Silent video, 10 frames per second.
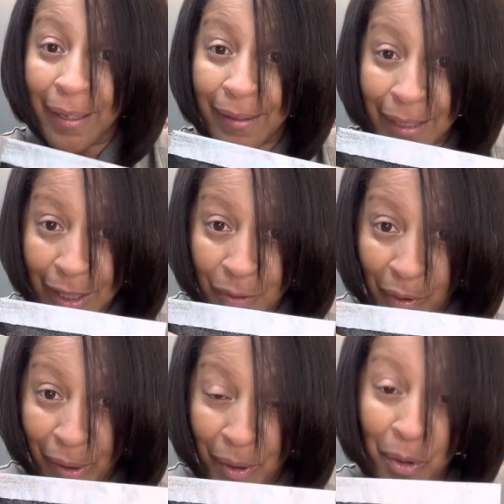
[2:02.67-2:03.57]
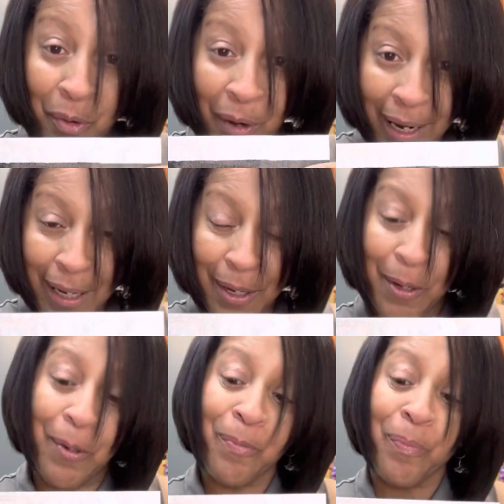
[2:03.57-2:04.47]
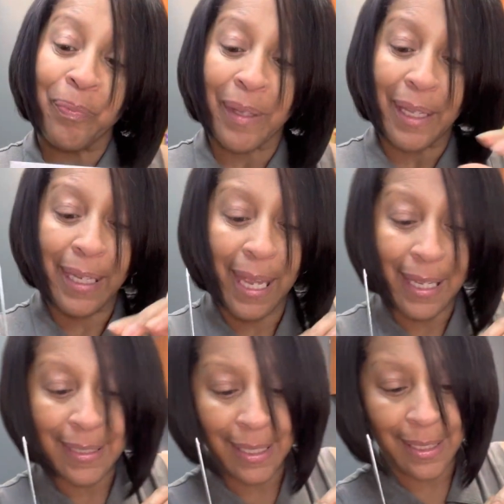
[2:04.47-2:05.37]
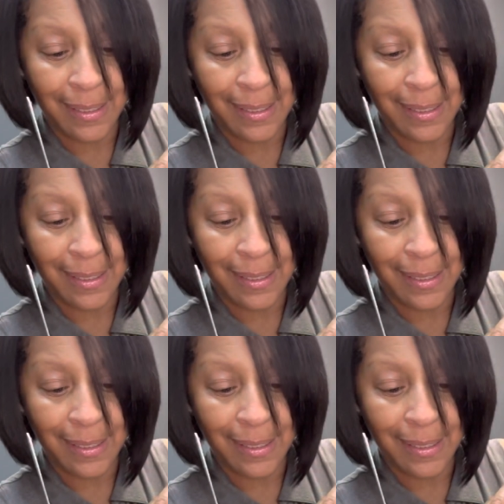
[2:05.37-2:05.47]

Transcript: this foil right here, it has a